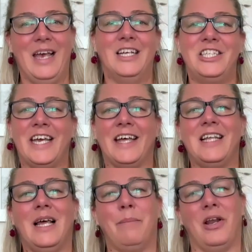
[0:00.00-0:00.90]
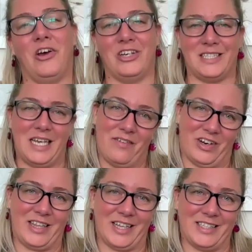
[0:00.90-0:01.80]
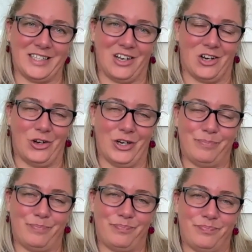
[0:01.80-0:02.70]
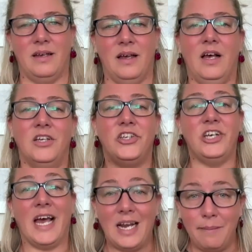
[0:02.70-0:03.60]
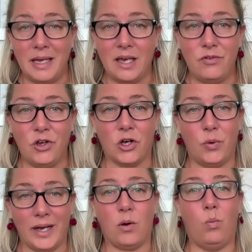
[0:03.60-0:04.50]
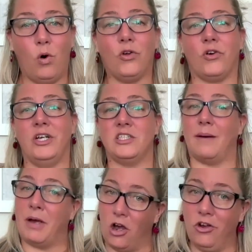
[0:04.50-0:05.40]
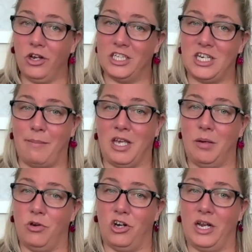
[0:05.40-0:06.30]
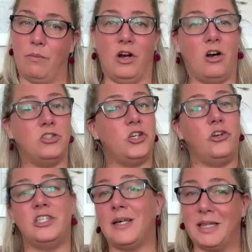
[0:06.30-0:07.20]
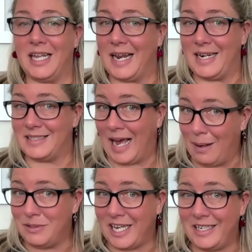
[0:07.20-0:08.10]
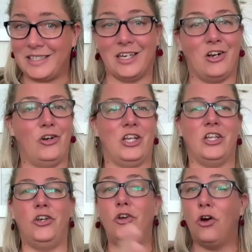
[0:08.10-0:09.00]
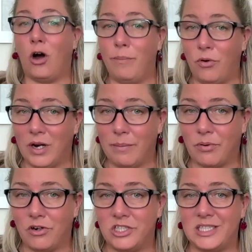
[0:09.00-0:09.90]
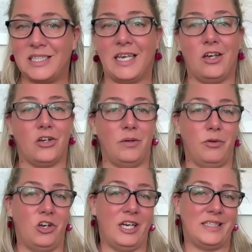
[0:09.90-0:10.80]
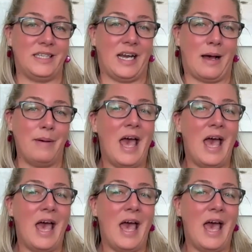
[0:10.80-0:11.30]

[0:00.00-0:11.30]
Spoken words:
Check out the link below to see everything that's included. So now let me give you a quick walkthrough inside my own Kajabi community where I'll show you some of the latest updates, including the new onboarding process to get your community set up,